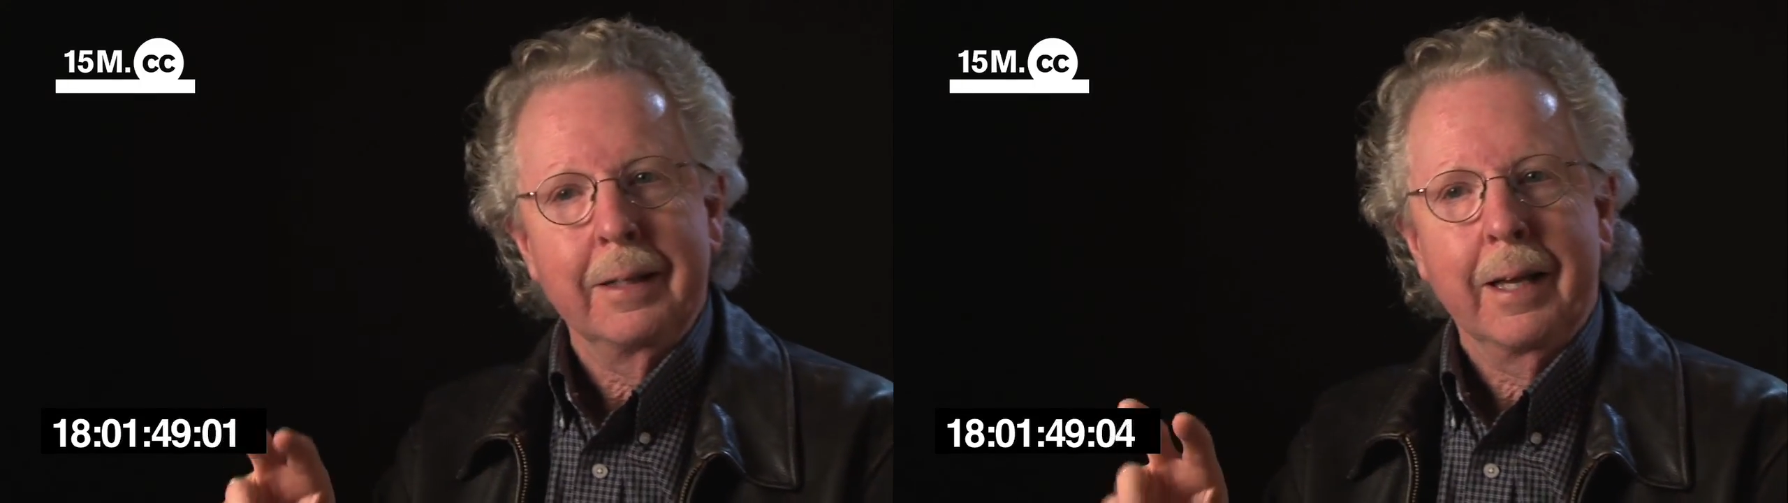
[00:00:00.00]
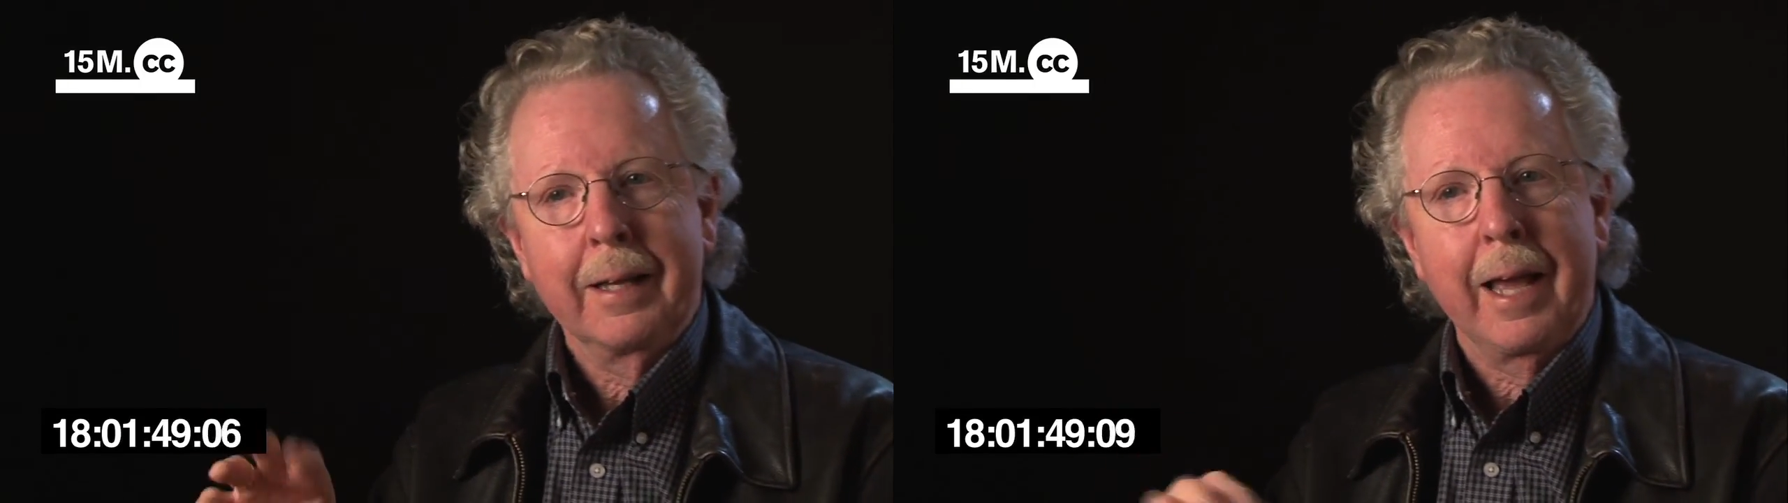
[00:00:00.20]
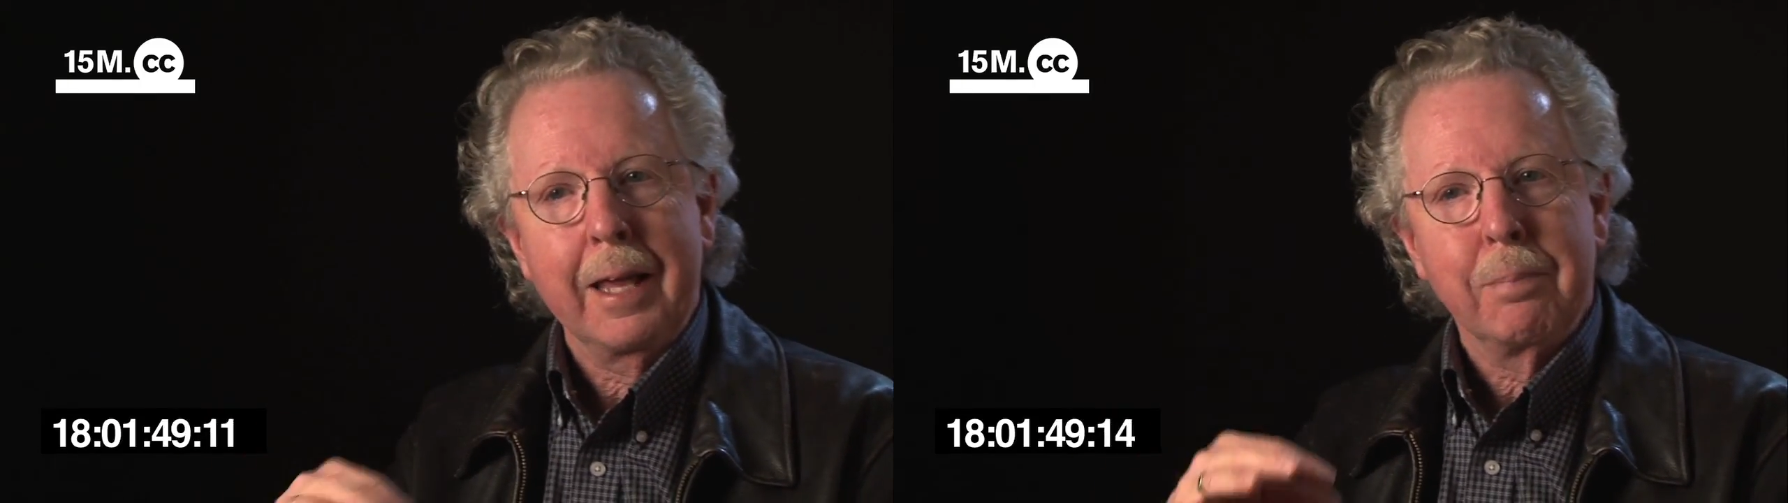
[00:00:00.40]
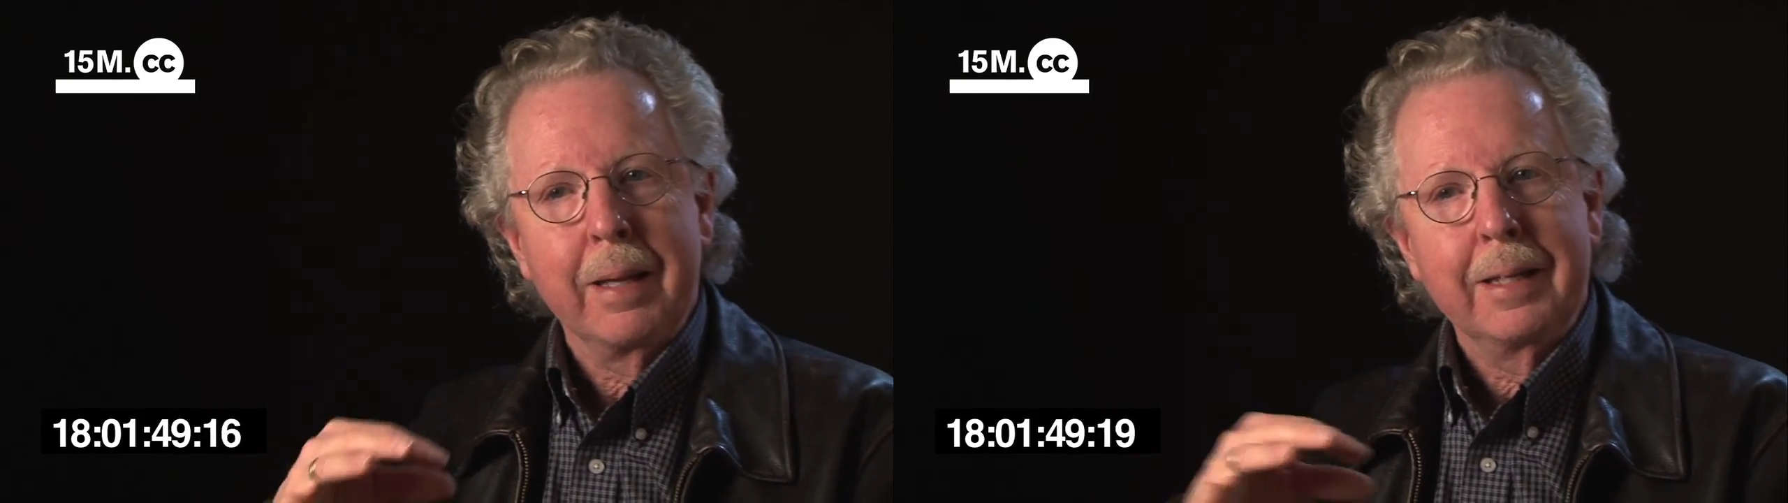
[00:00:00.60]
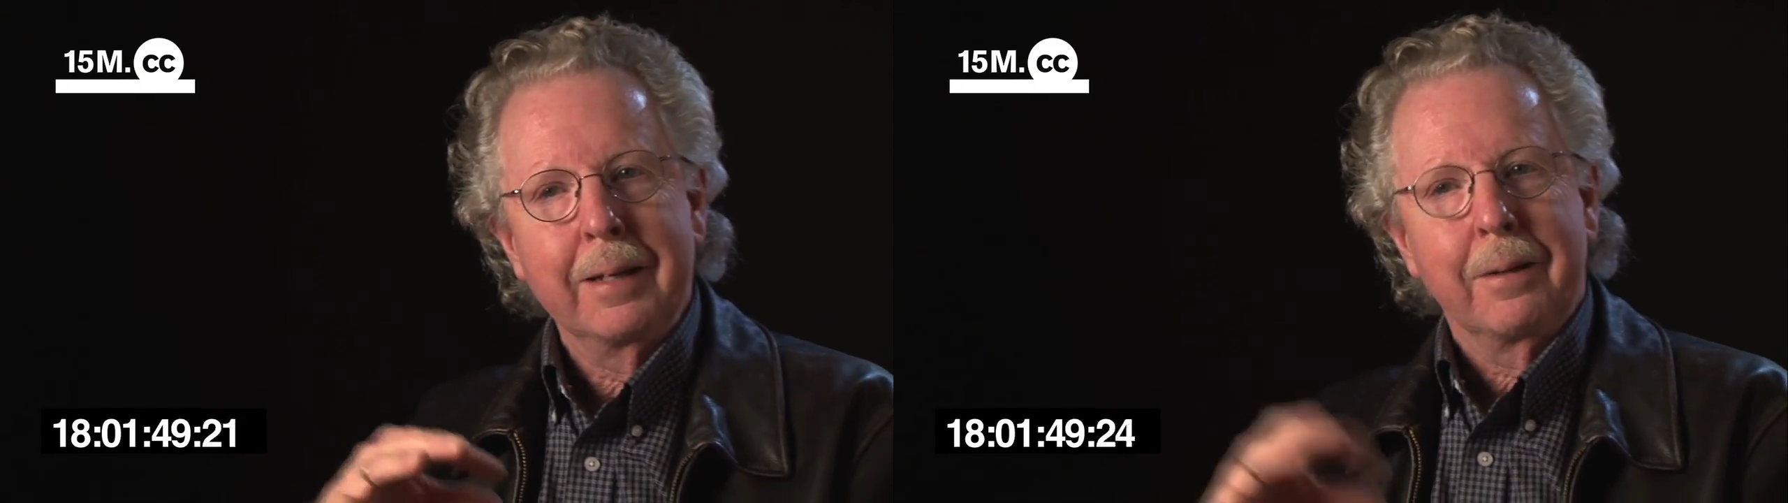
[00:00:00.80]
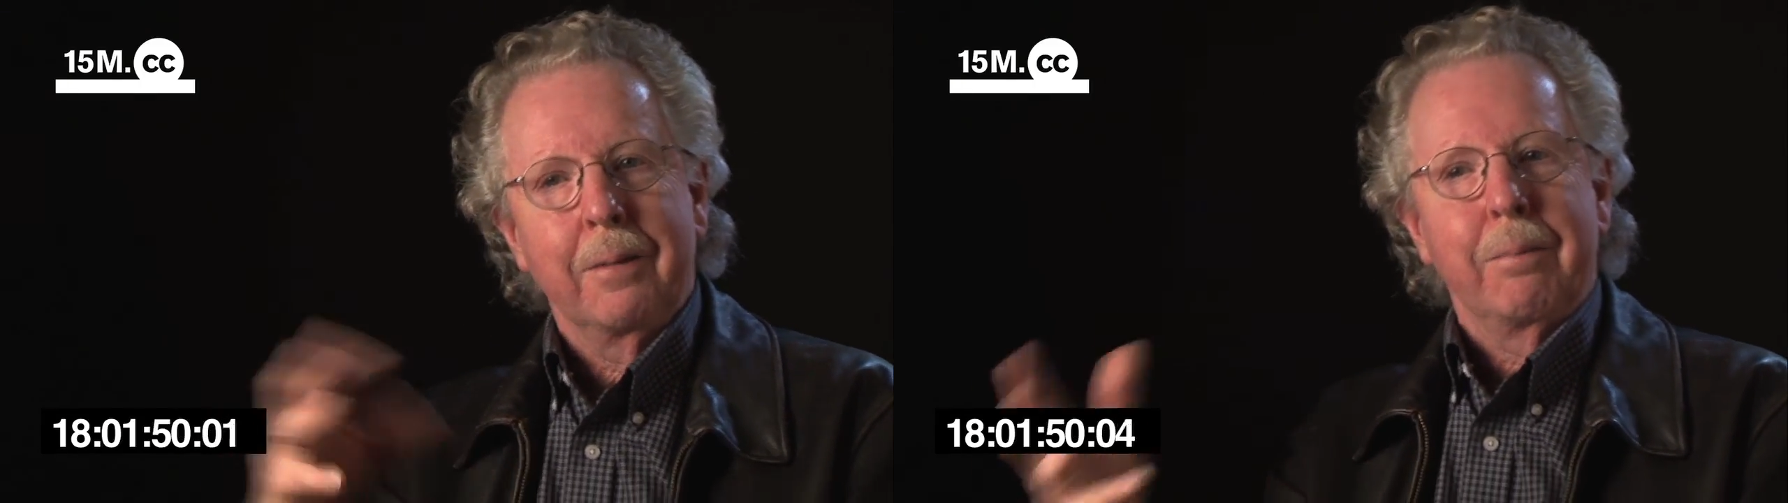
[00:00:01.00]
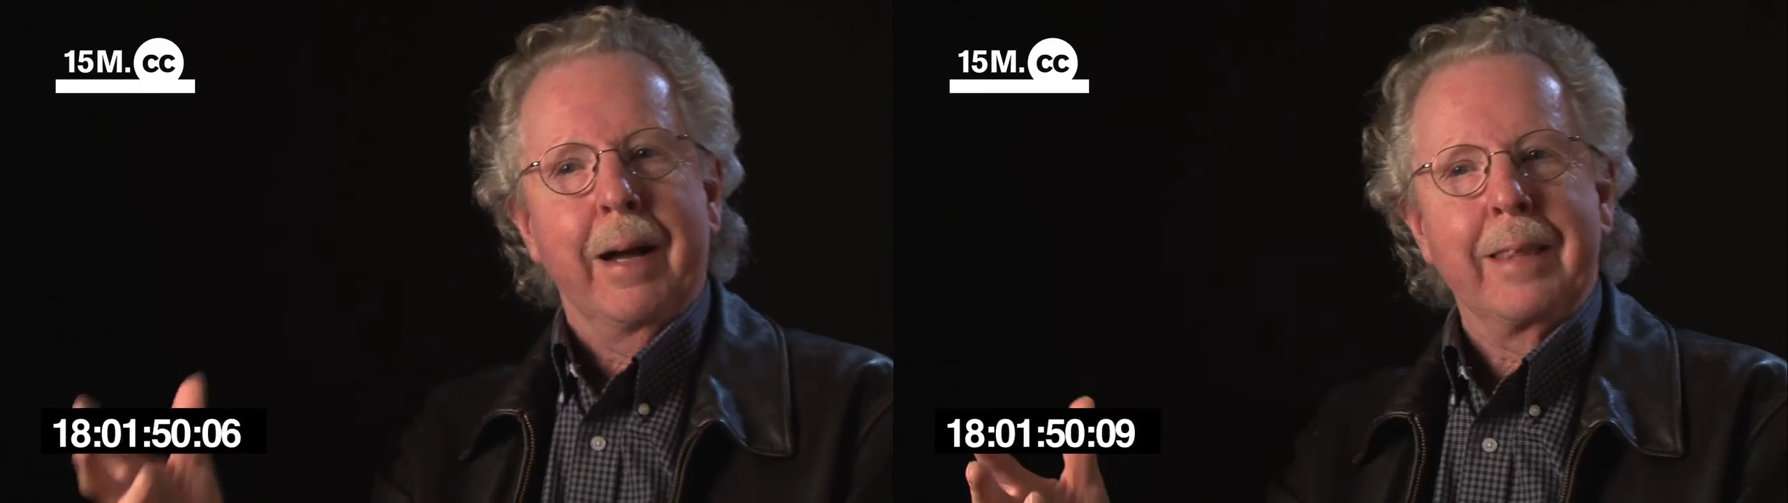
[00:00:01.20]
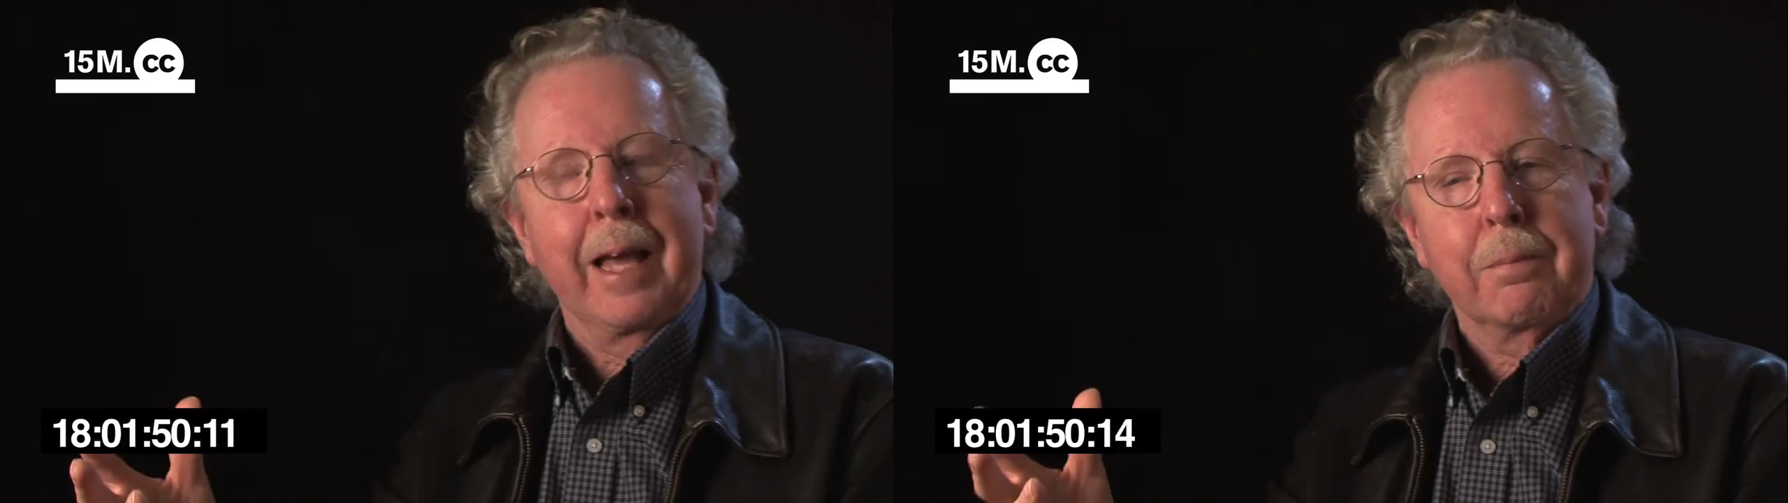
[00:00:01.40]
And I had been here
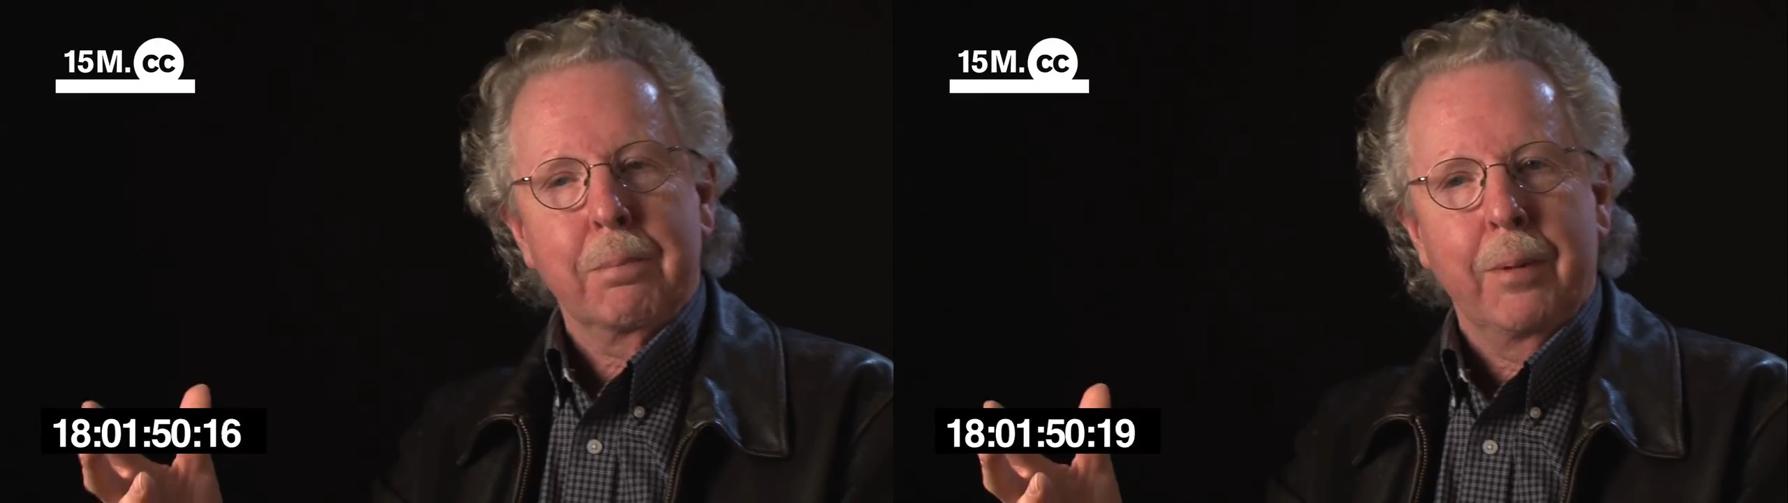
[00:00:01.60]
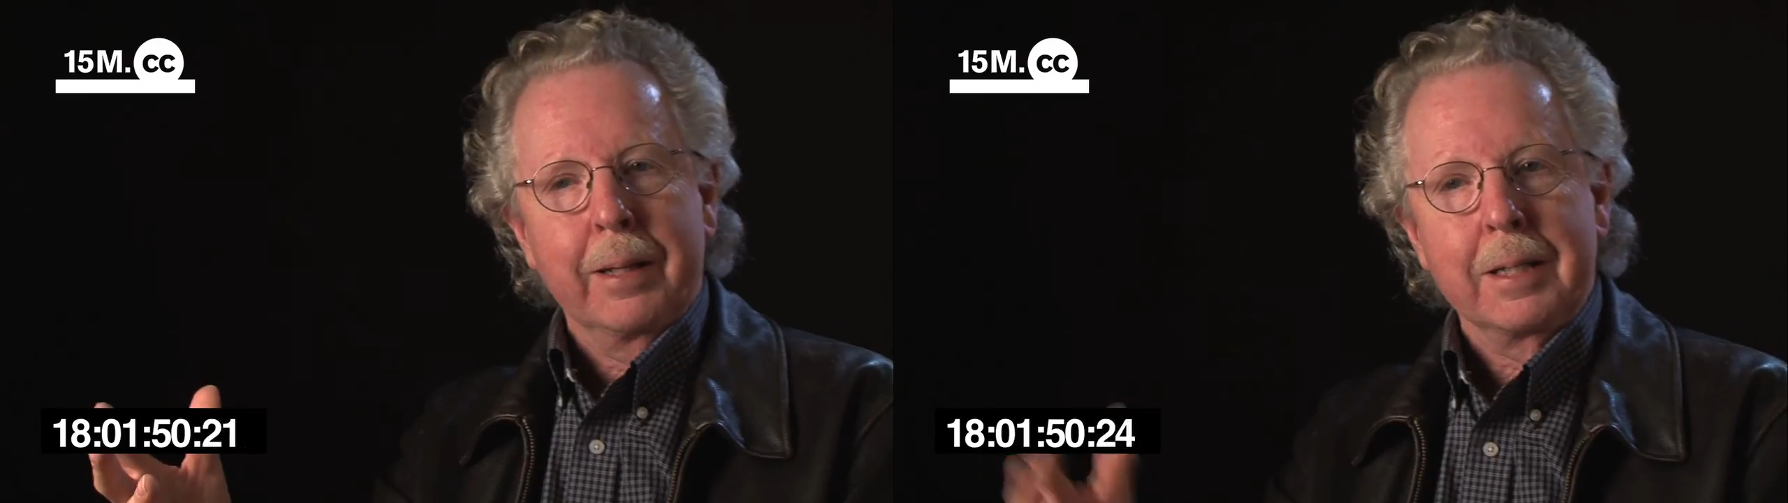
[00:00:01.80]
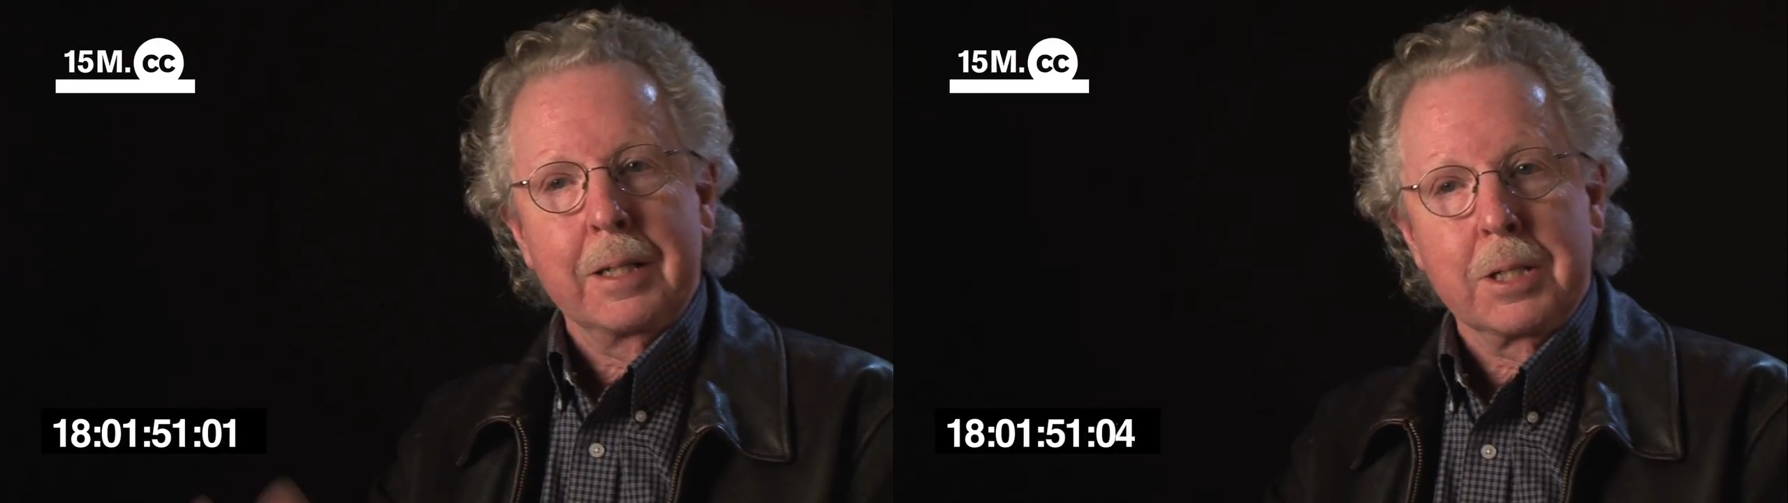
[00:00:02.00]
by that point